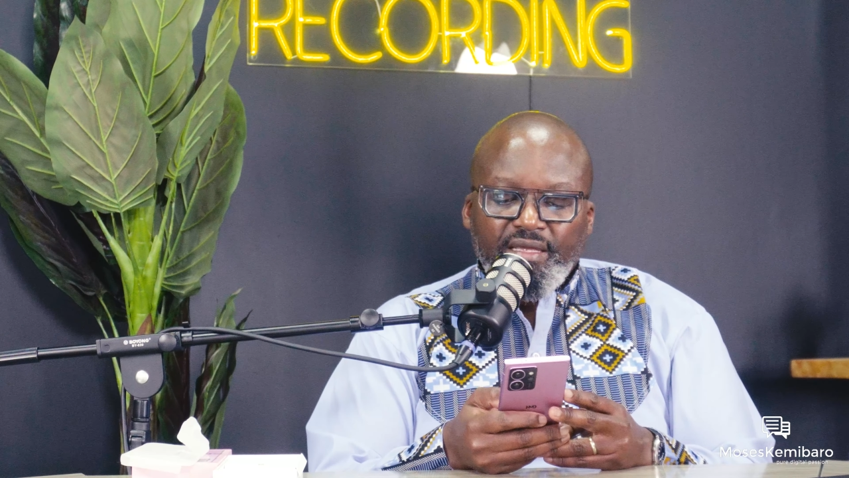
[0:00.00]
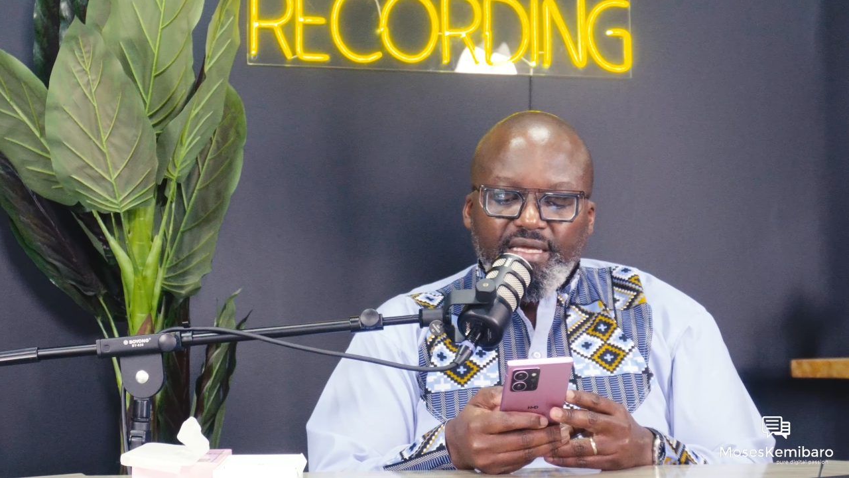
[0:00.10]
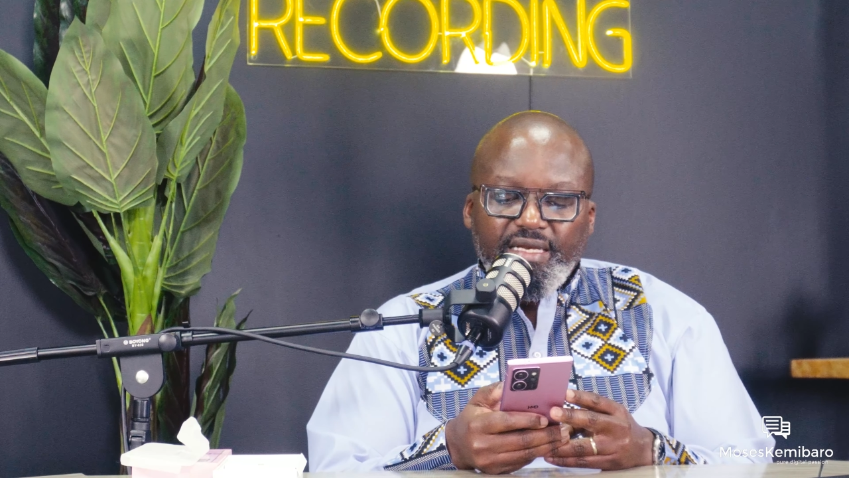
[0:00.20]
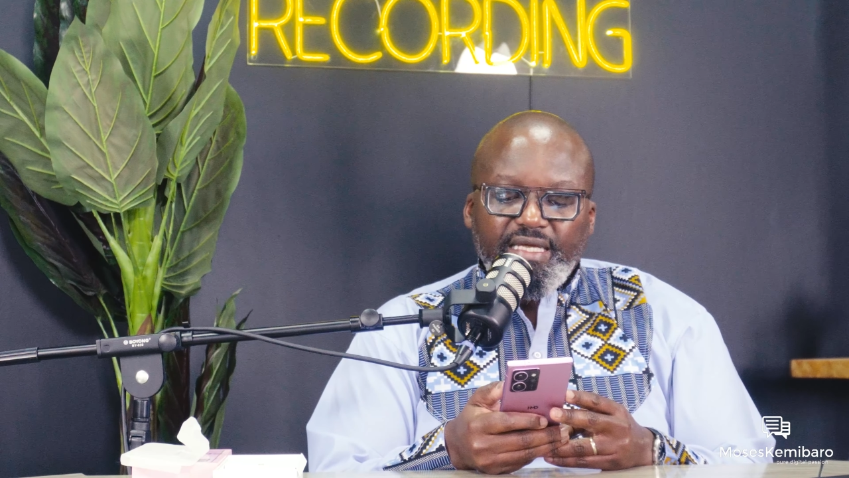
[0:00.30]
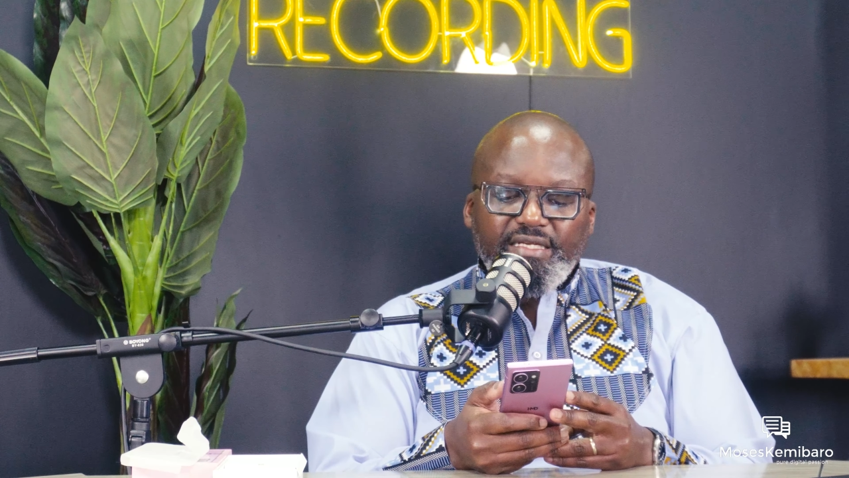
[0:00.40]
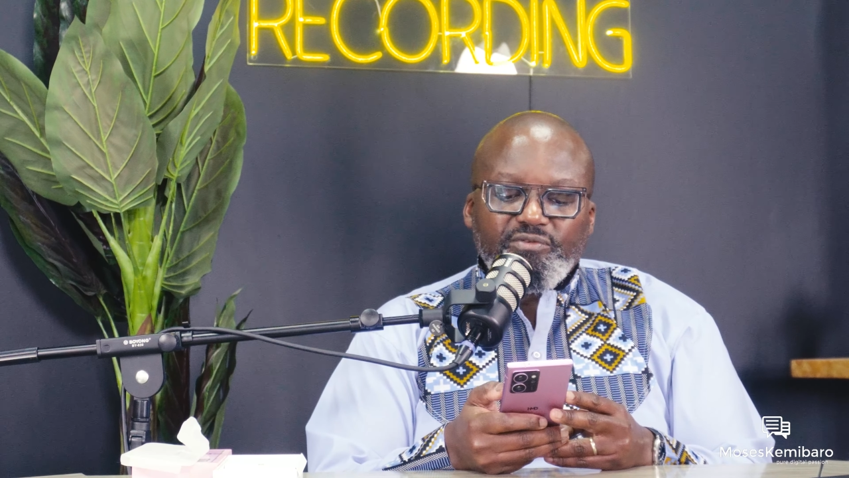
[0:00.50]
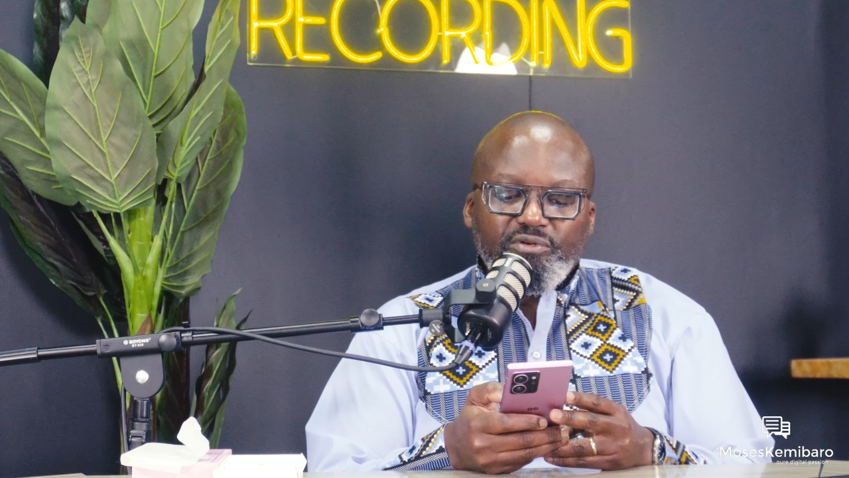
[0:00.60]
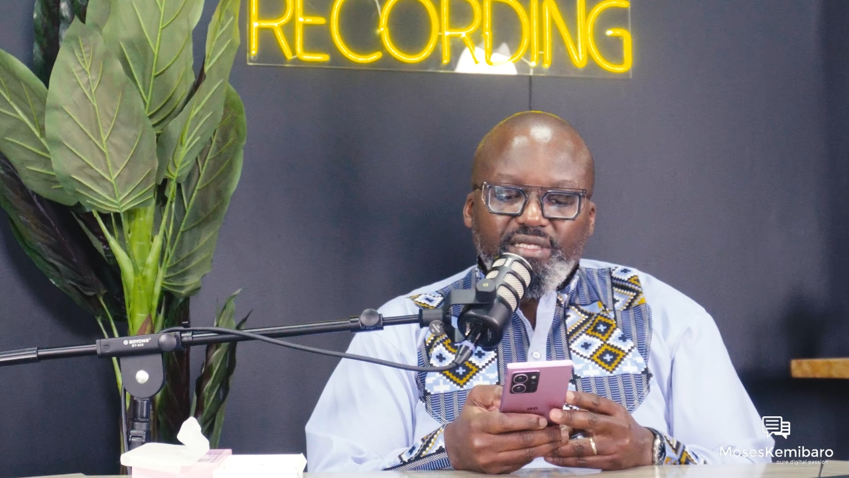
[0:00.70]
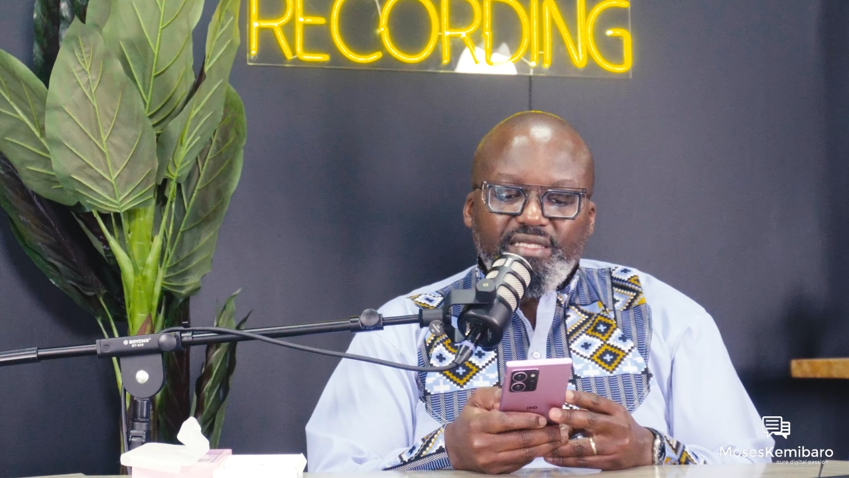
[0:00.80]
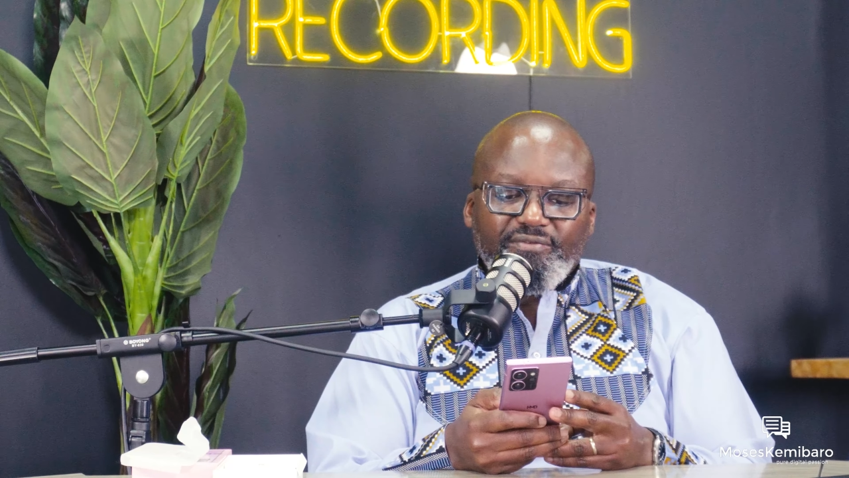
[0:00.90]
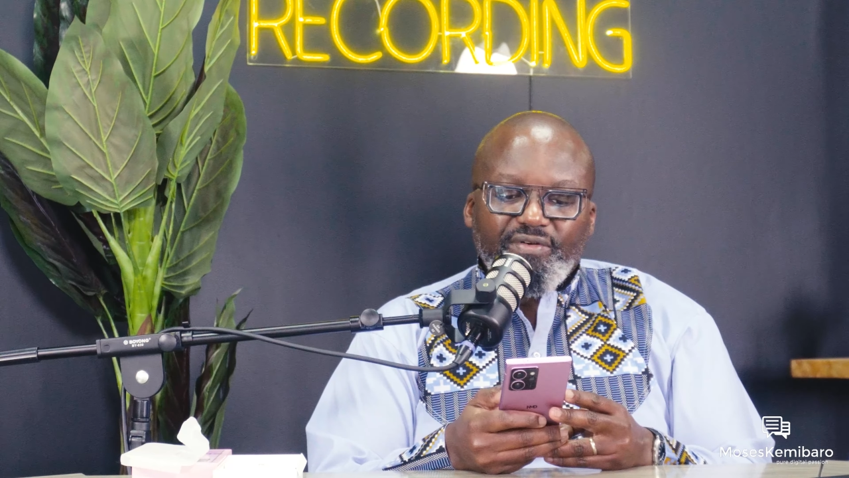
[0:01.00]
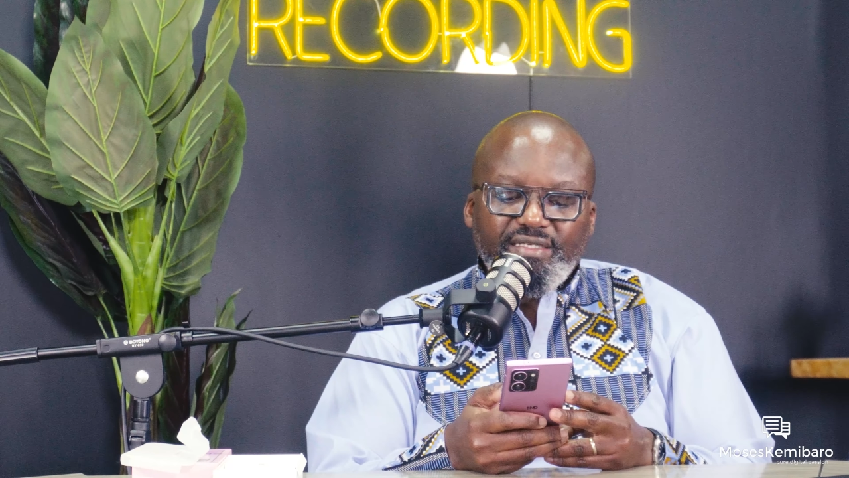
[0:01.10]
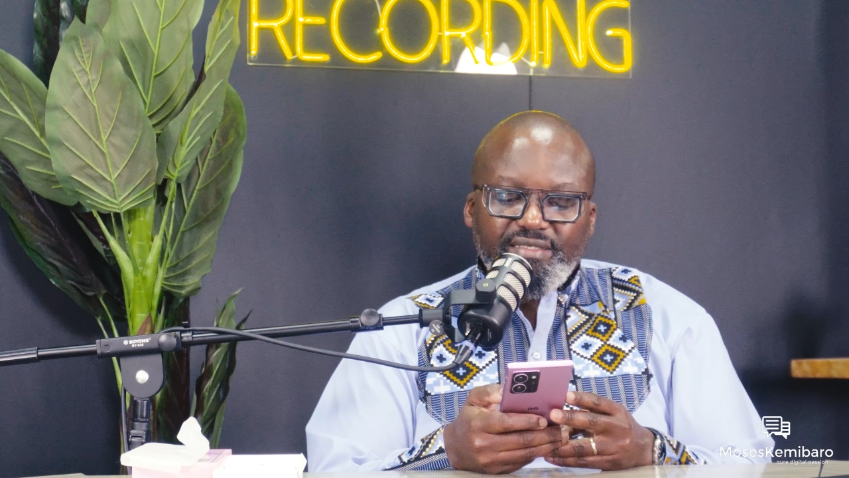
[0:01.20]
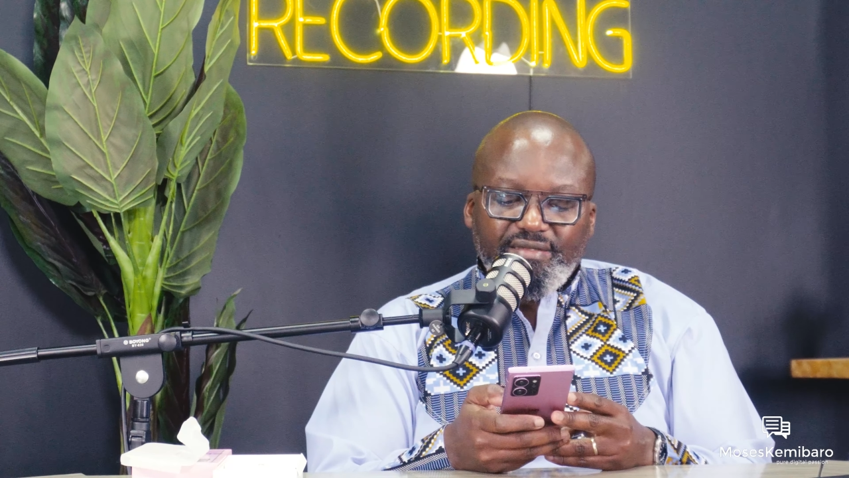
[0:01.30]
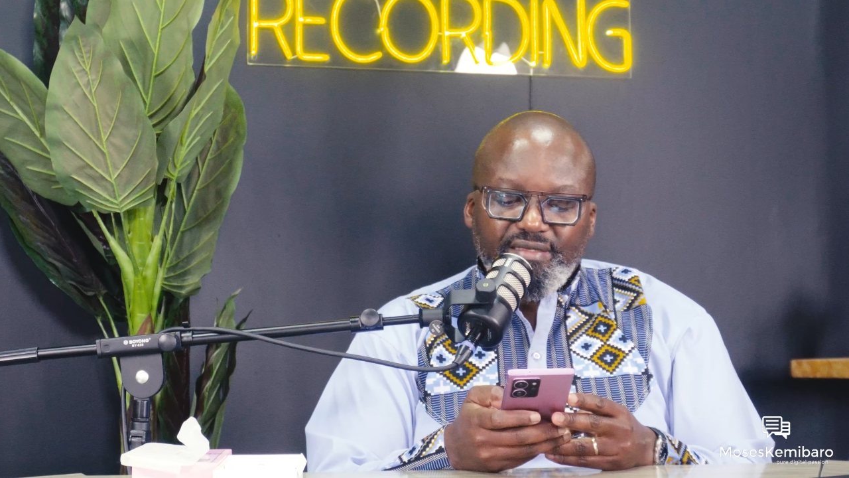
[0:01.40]
And again, as we look at the
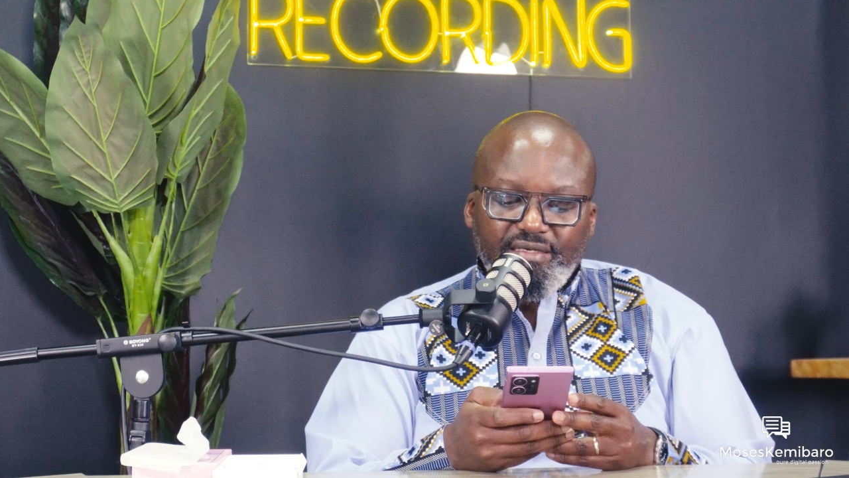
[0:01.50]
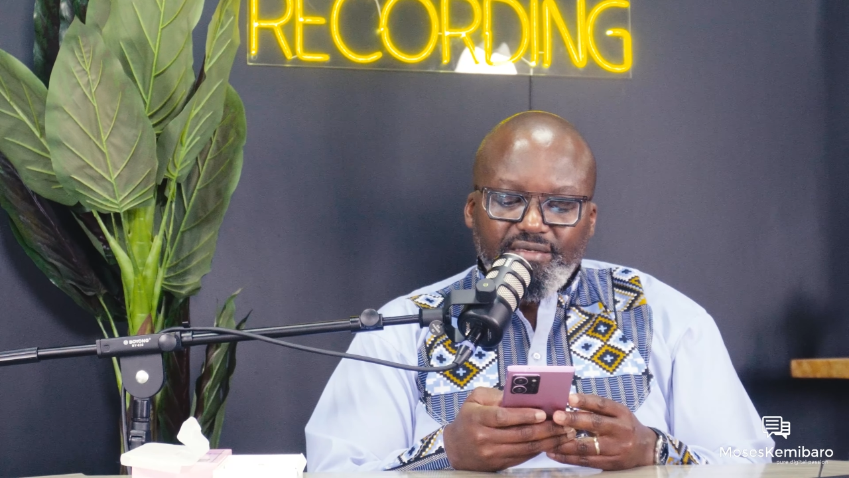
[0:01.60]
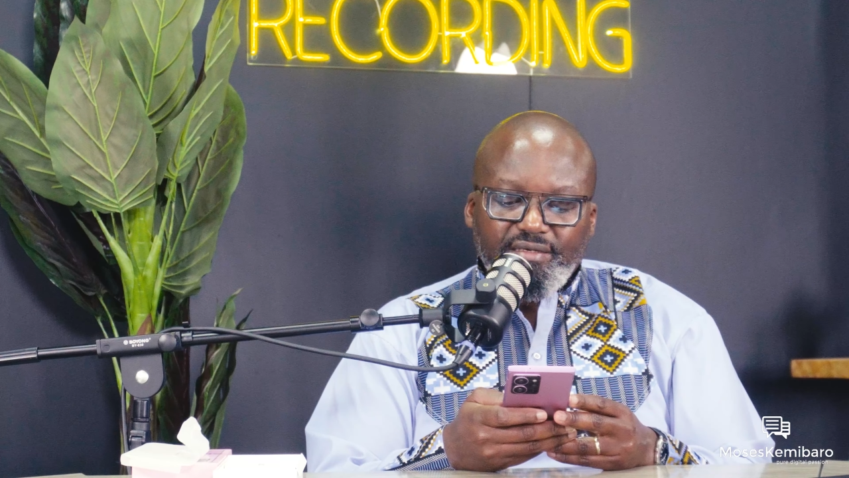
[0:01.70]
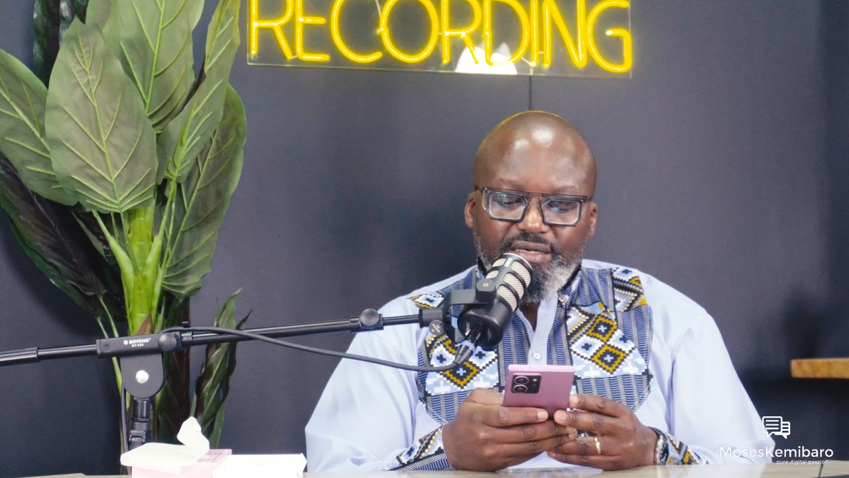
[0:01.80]
device, I think,